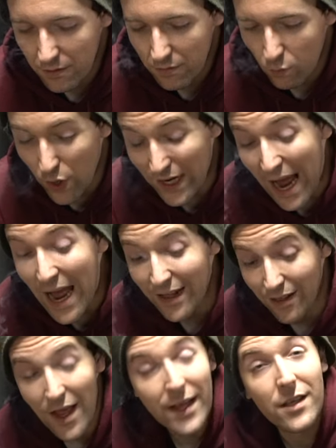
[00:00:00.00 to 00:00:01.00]
what I
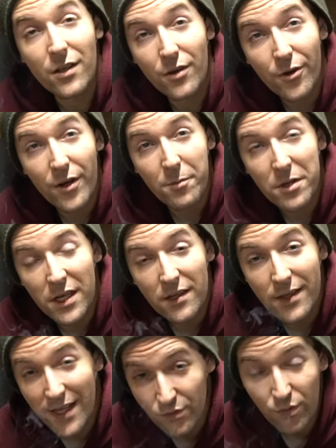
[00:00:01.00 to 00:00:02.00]
like, you know what I mean?
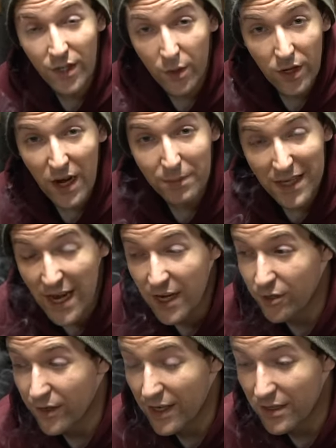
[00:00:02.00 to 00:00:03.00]
That's really what I'm
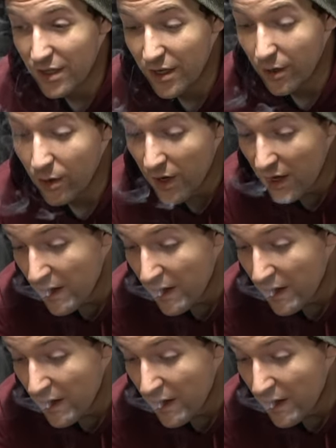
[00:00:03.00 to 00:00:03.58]
catering it to.